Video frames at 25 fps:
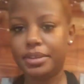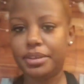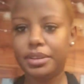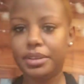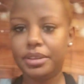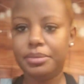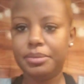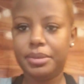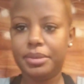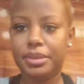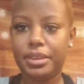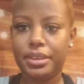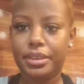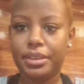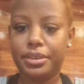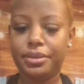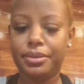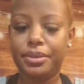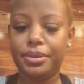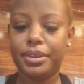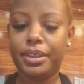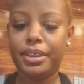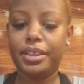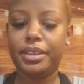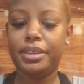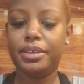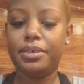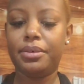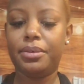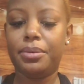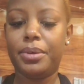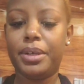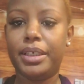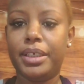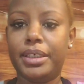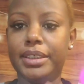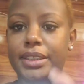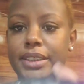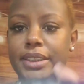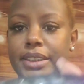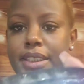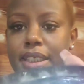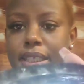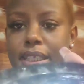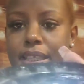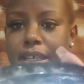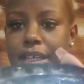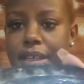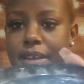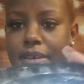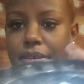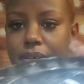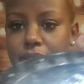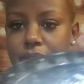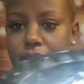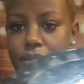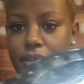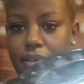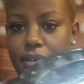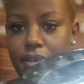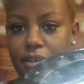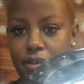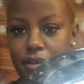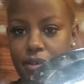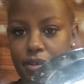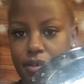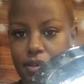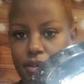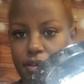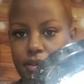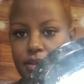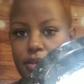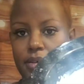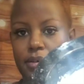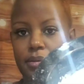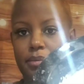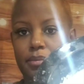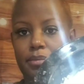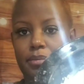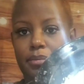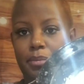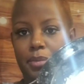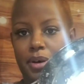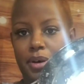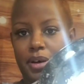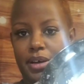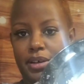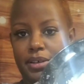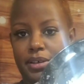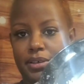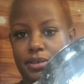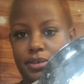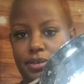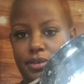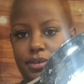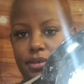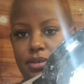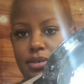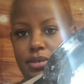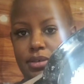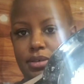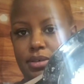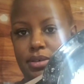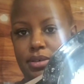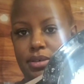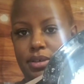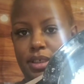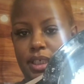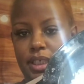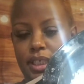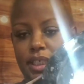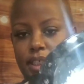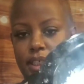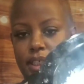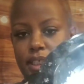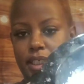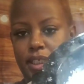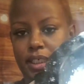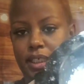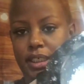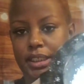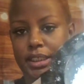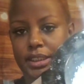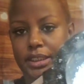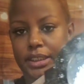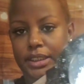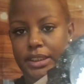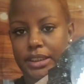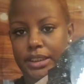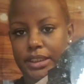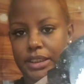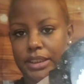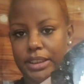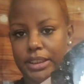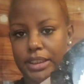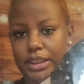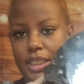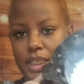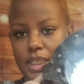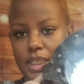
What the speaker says: it seems like you can't quite see that, but it is